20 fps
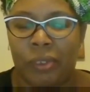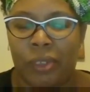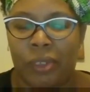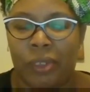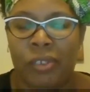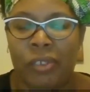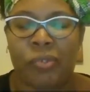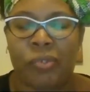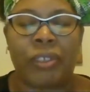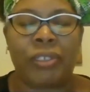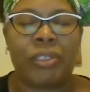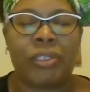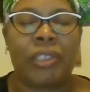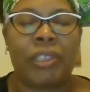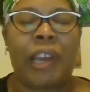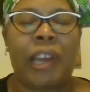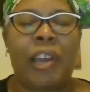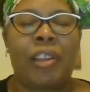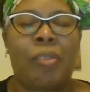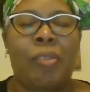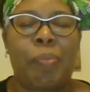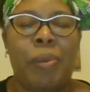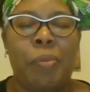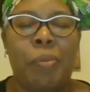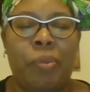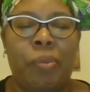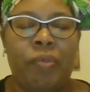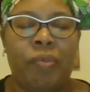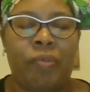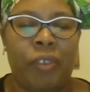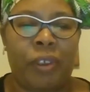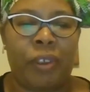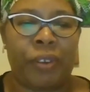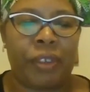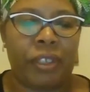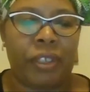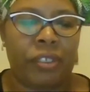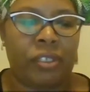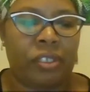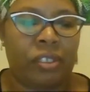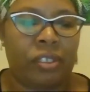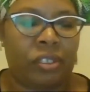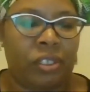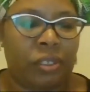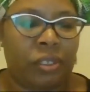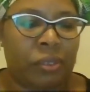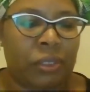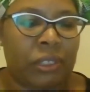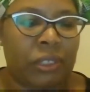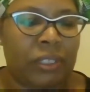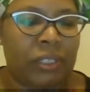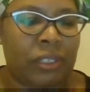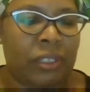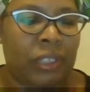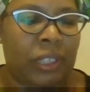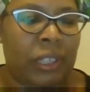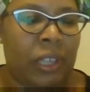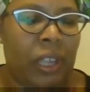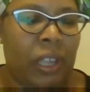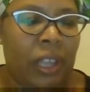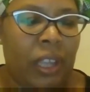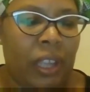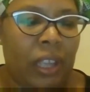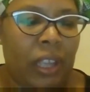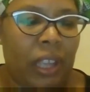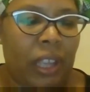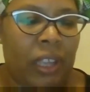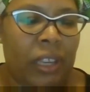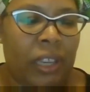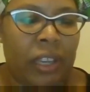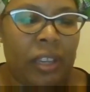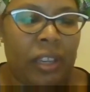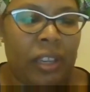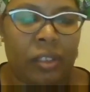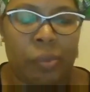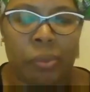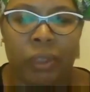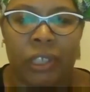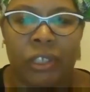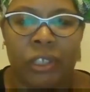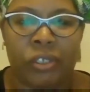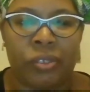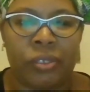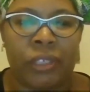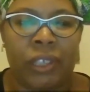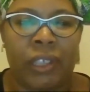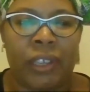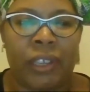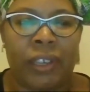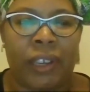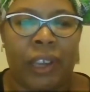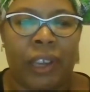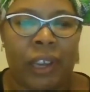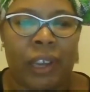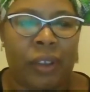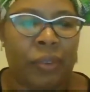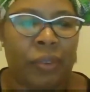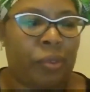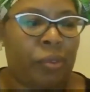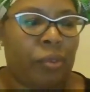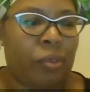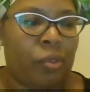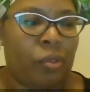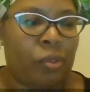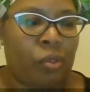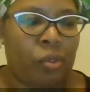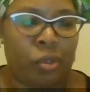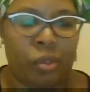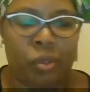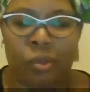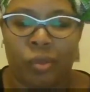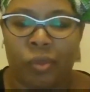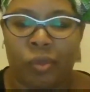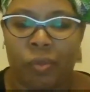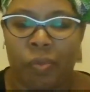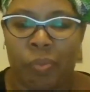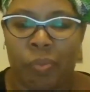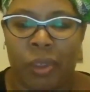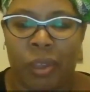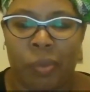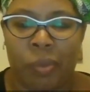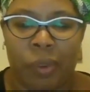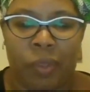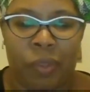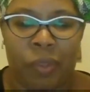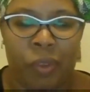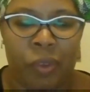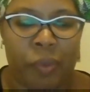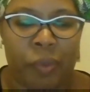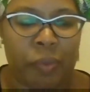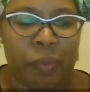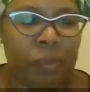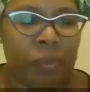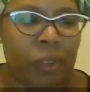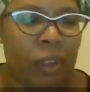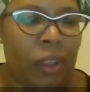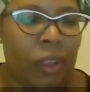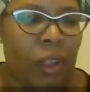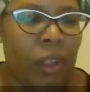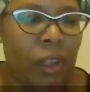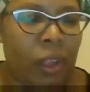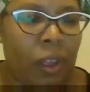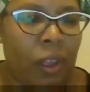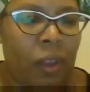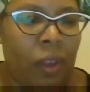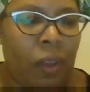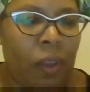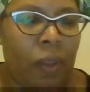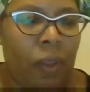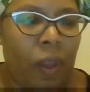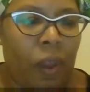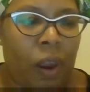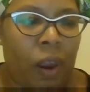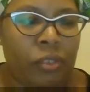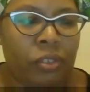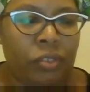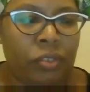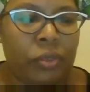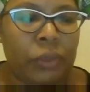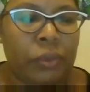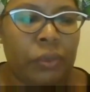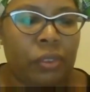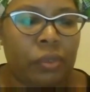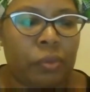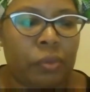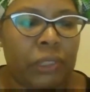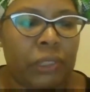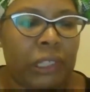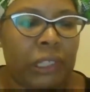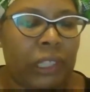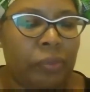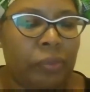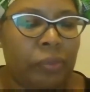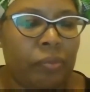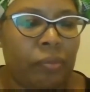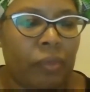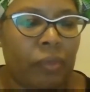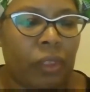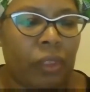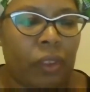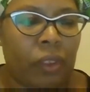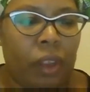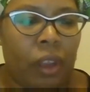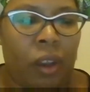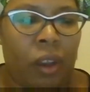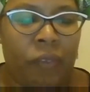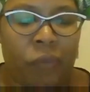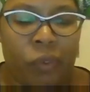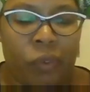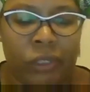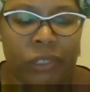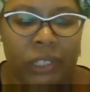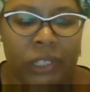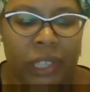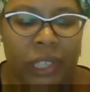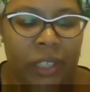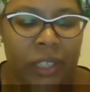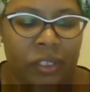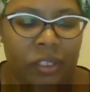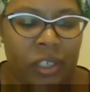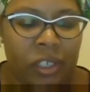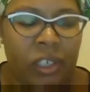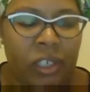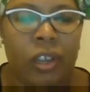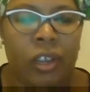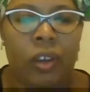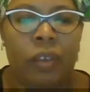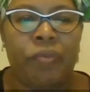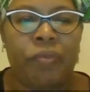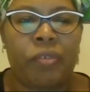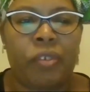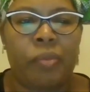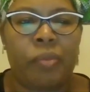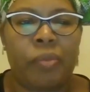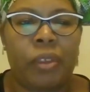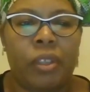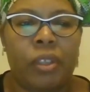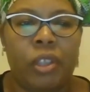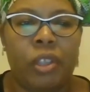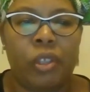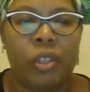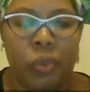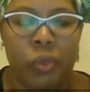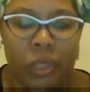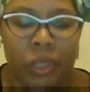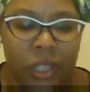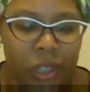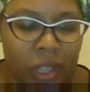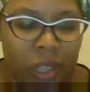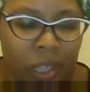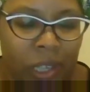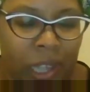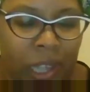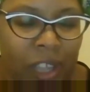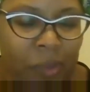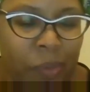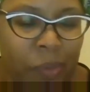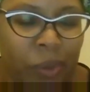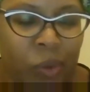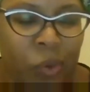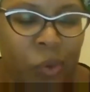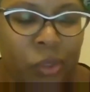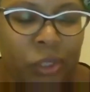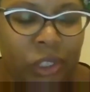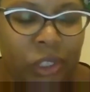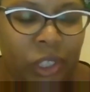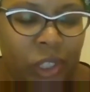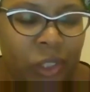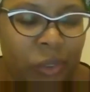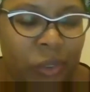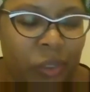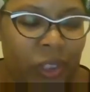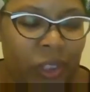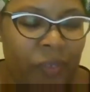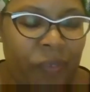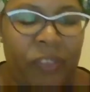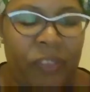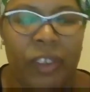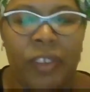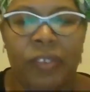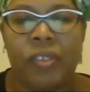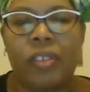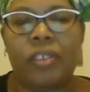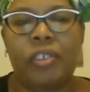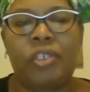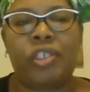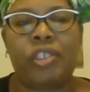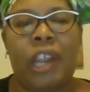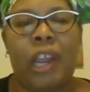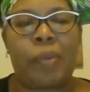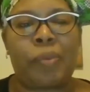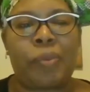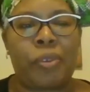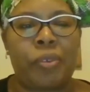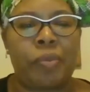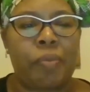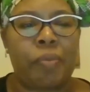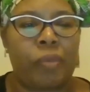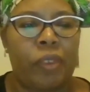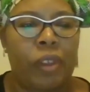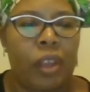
addressing God's people very seriously, and it is a pleasure and an honor to be with you. Our scripture reading uh, for today is going to come from Luke, the Gospel according to Luke, the fifth chapter,